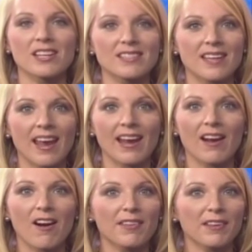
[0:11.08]
a day
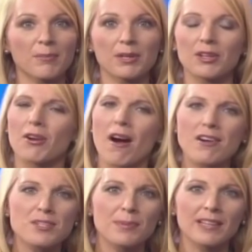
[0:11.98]
on the computer. Hard
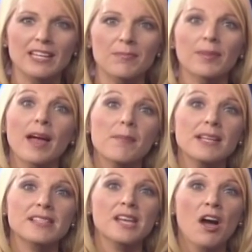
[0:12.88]
to believe, but that means